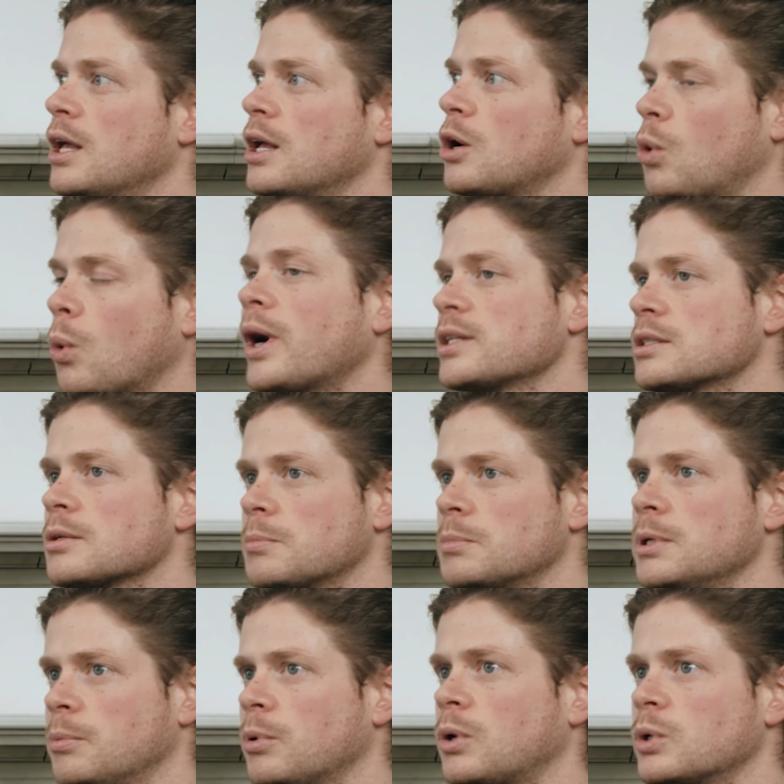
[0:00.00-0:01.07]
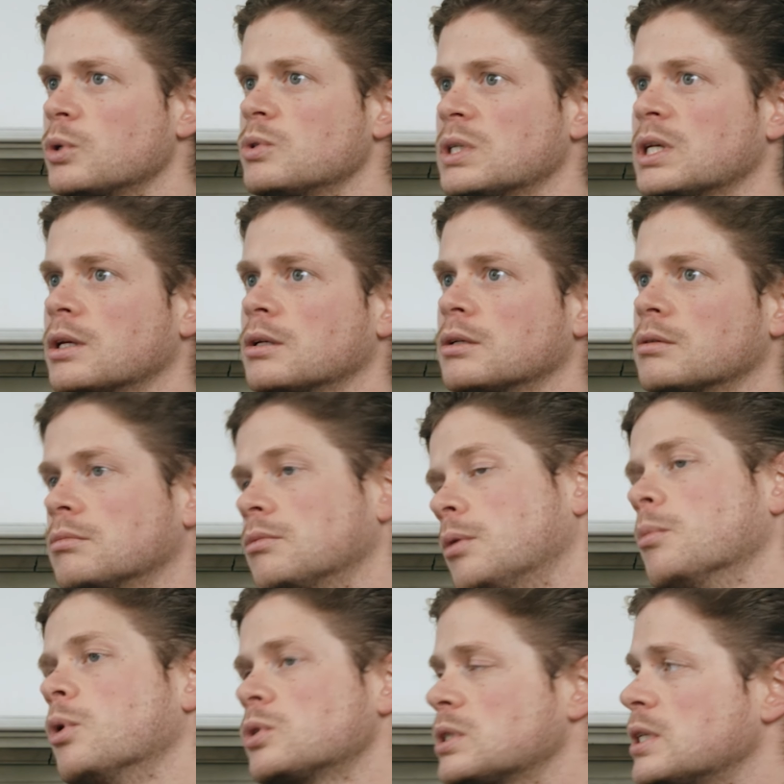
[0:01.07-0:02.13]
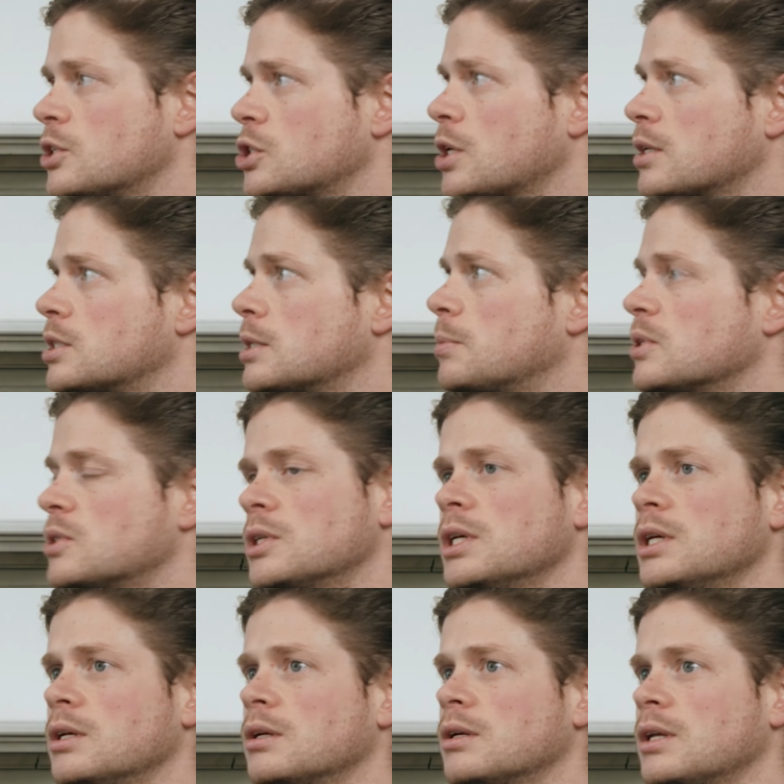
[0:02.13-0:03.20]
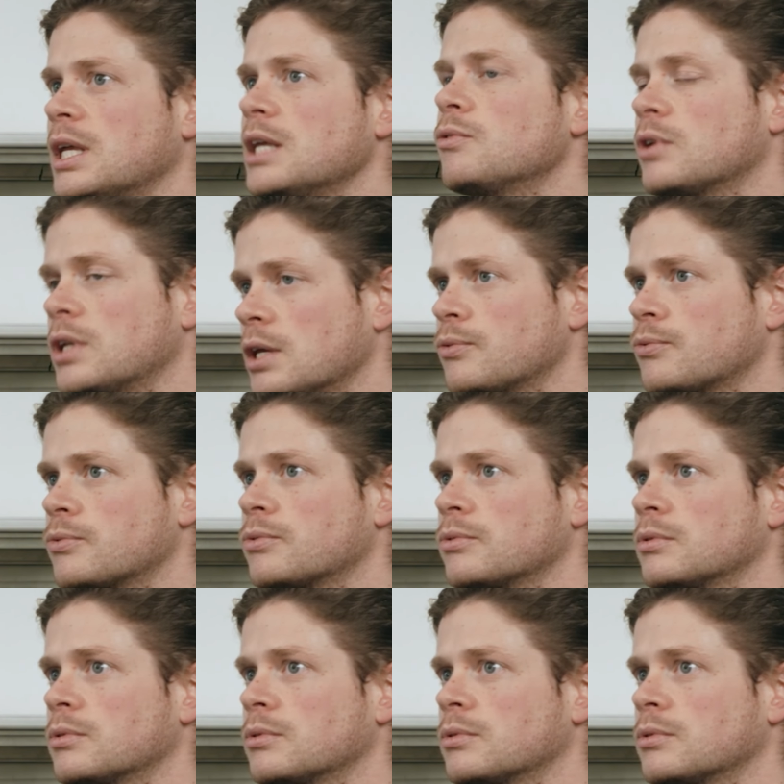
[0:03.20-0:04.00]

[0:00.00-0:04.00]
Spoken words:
Quite some people are using mostly ChatGPT, even if